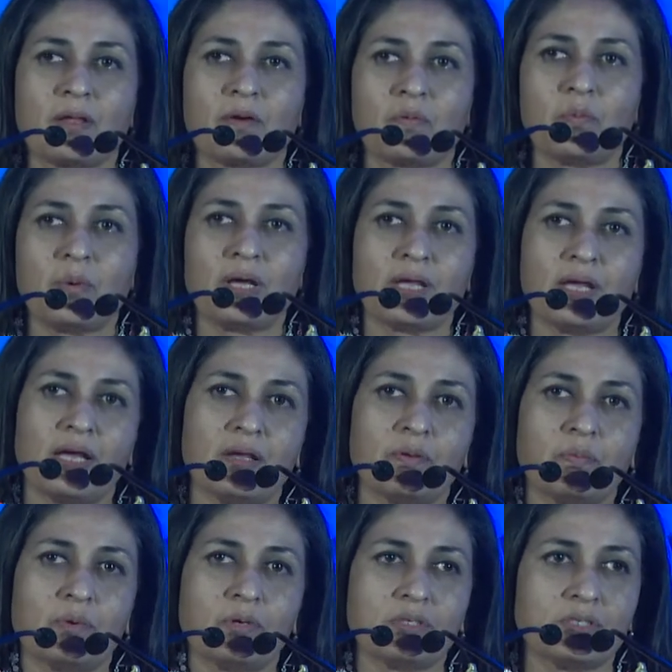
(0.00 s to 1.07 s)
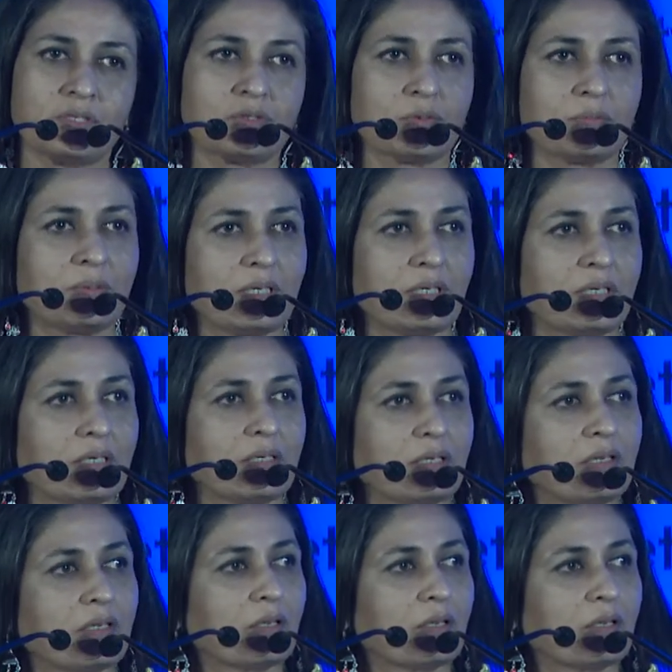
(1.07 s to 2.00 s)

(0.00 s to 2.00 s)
why I wanted to be